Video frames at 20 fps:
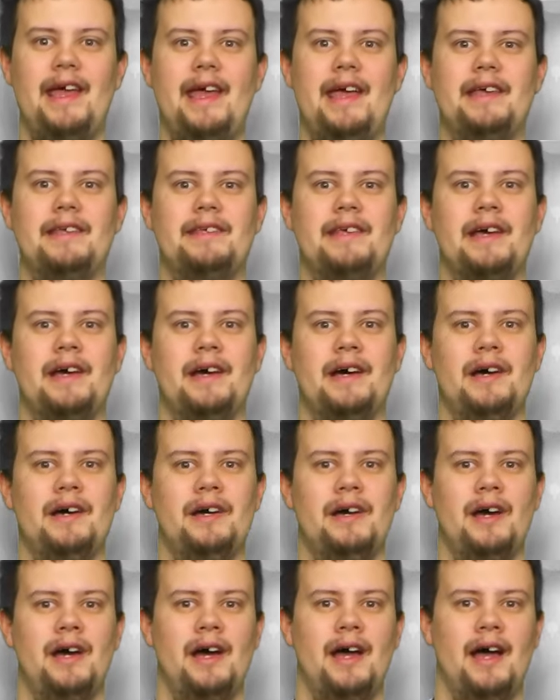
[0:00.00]
is,
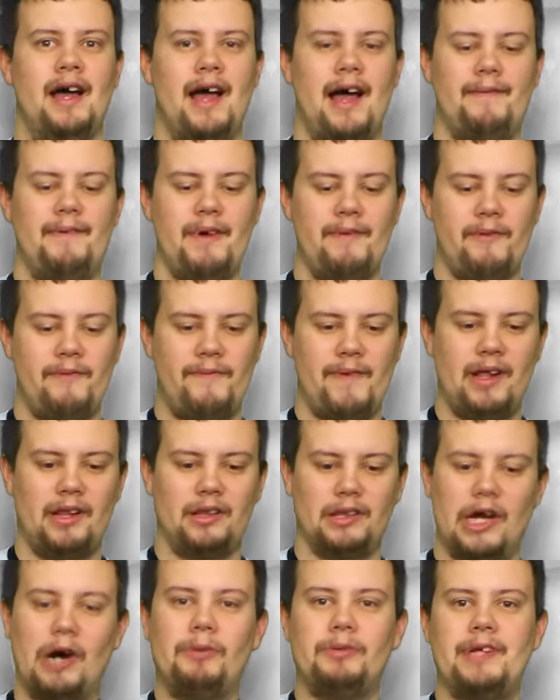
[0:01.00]
have you ever
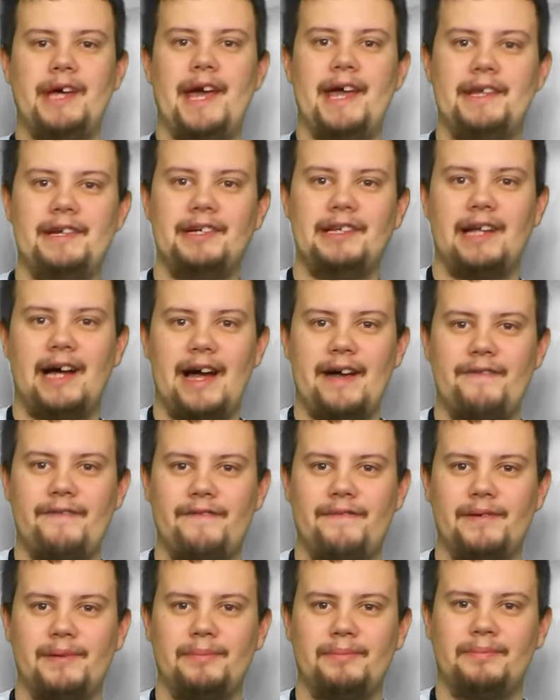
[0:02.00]
felt lonely in your
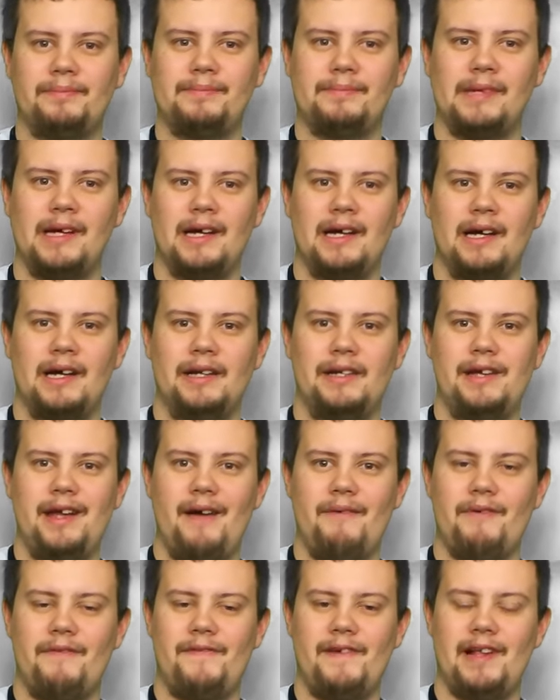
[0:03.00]
life? Do
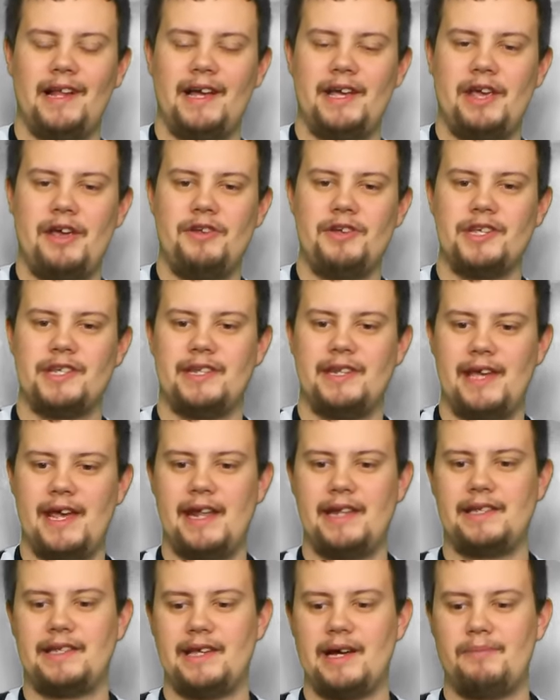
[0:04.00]
you ever feel like you just
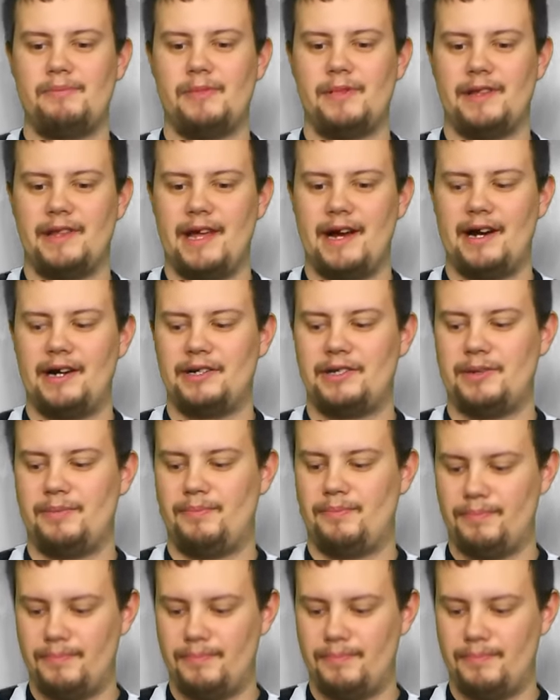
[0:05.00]
need someone there to